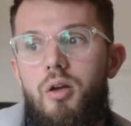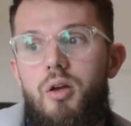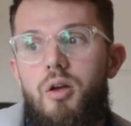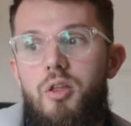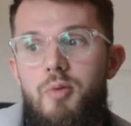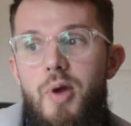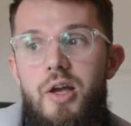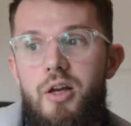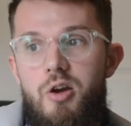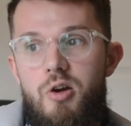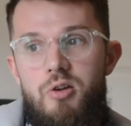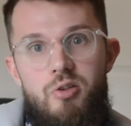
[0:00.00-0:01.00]
The main
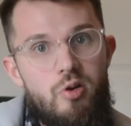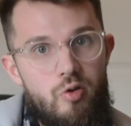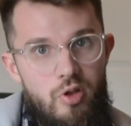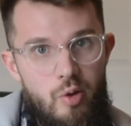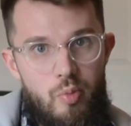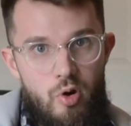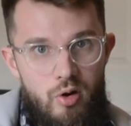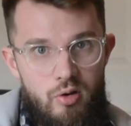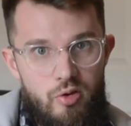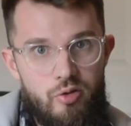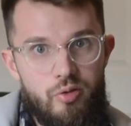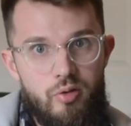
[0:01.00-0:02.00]
character of that book
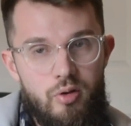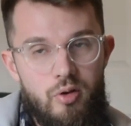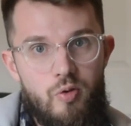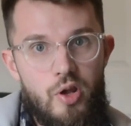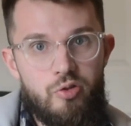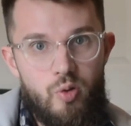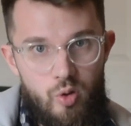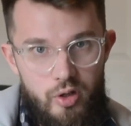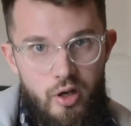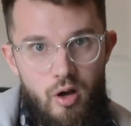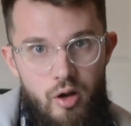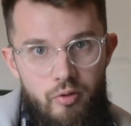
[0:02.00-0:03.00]
is
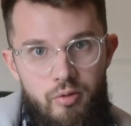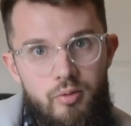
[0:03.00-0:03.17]
Raskolnikov,